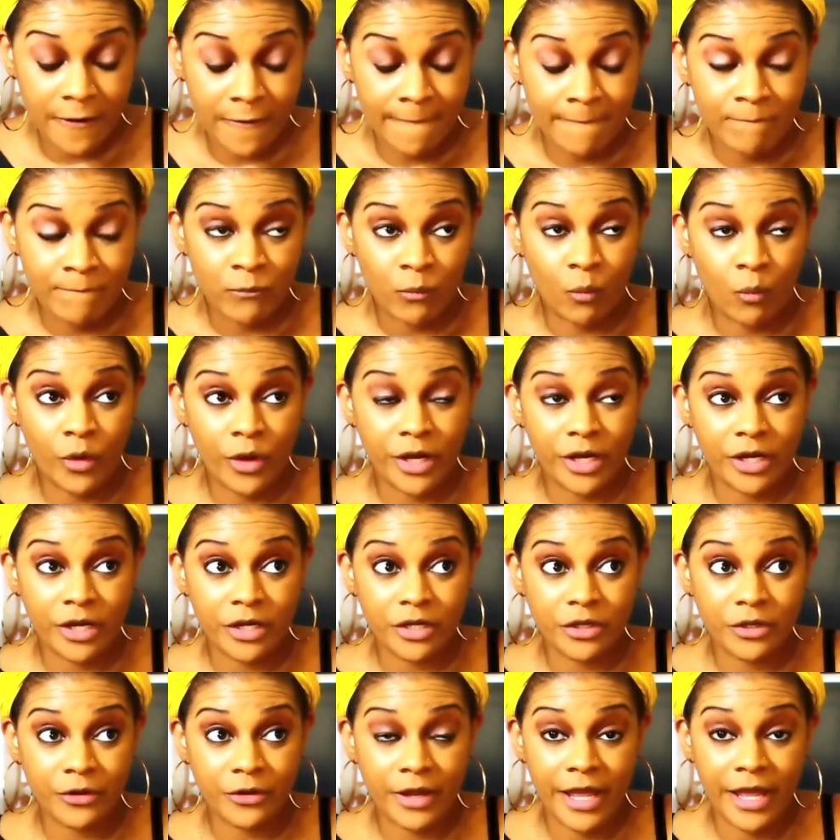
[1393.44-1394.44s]
where
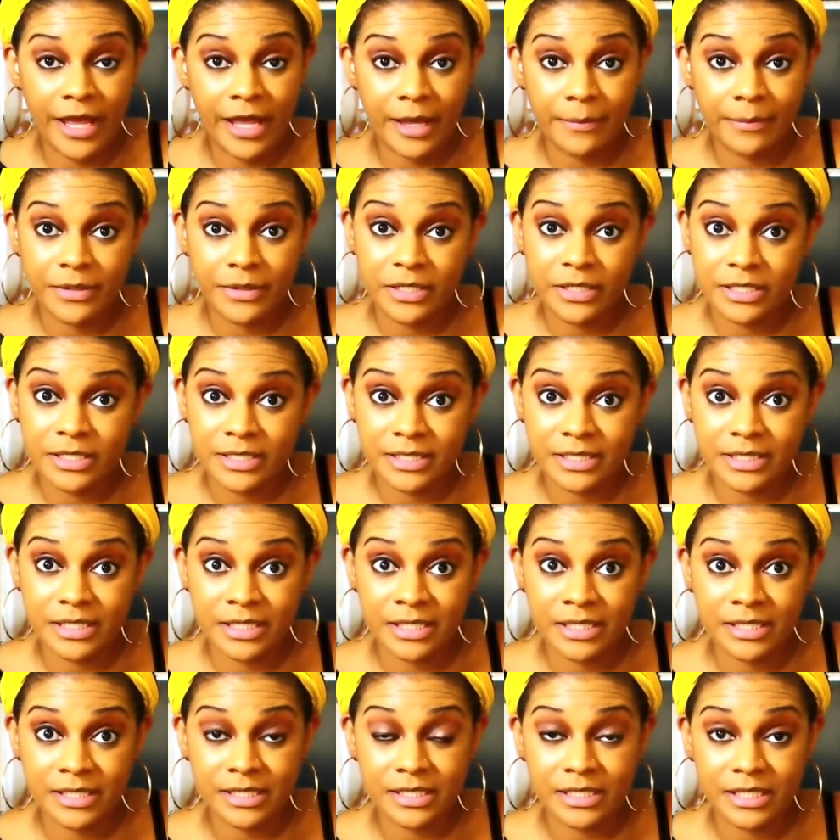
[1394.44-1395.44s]
your happiness
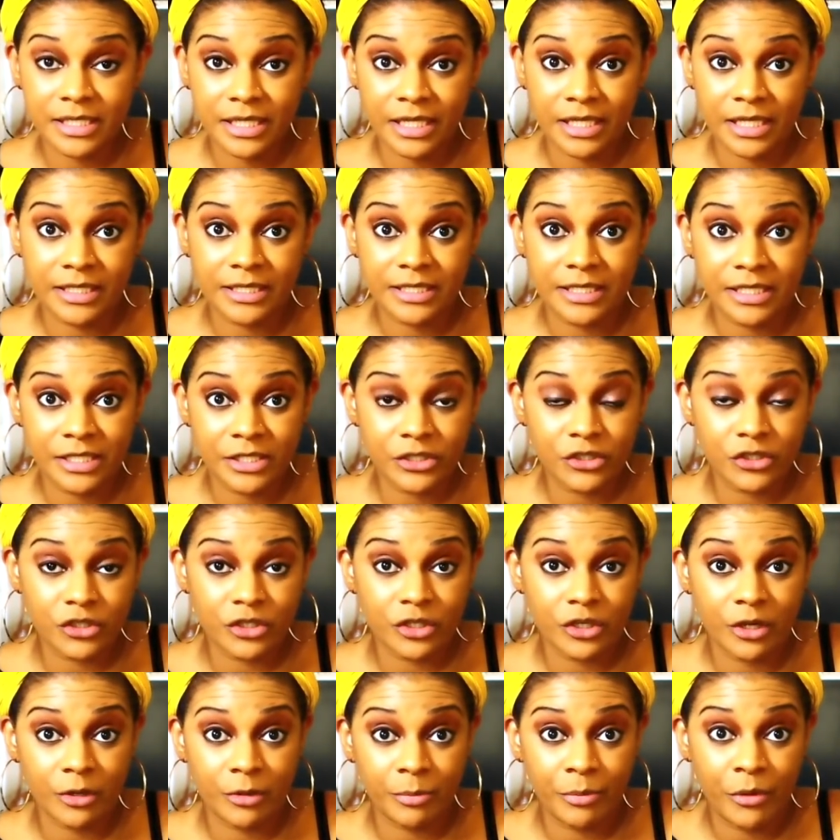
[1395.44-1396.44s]
isn't contingent
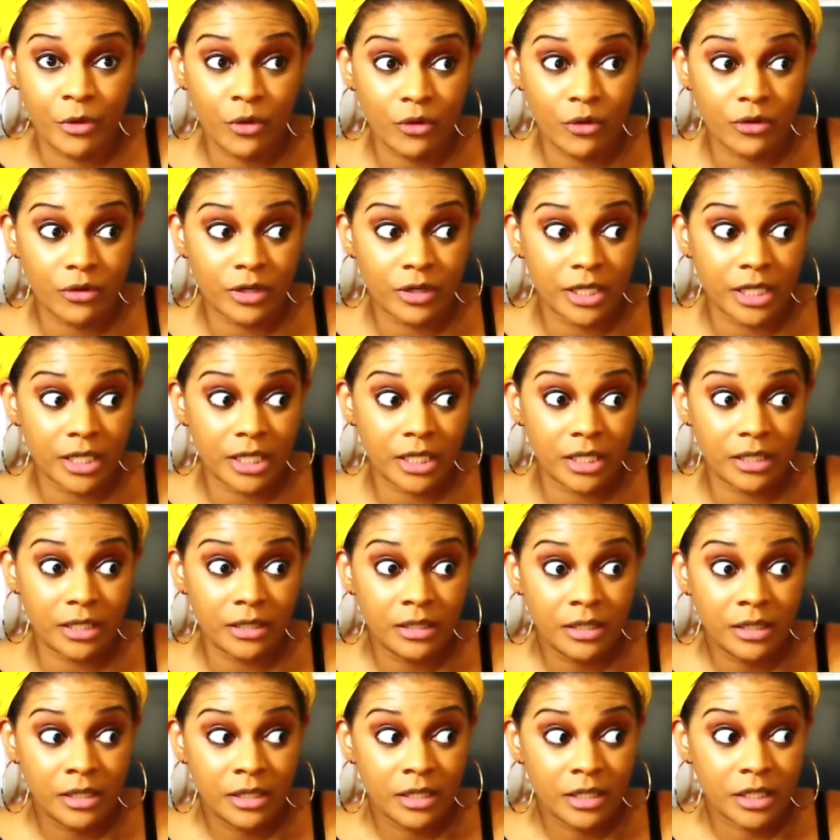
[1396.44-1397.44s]
upon,
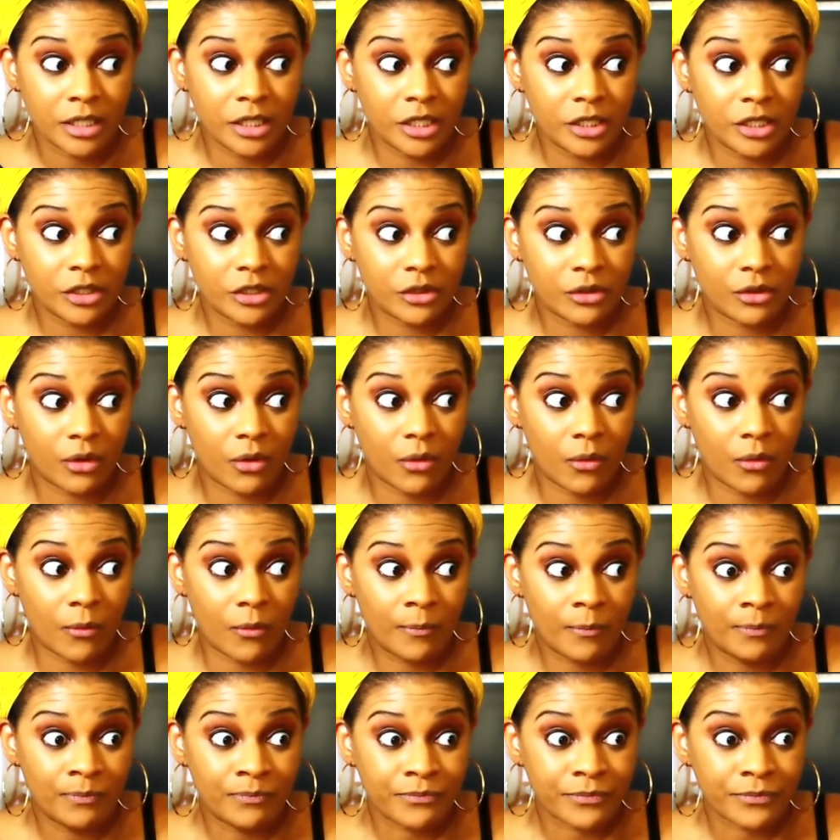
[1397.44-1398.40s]
you know,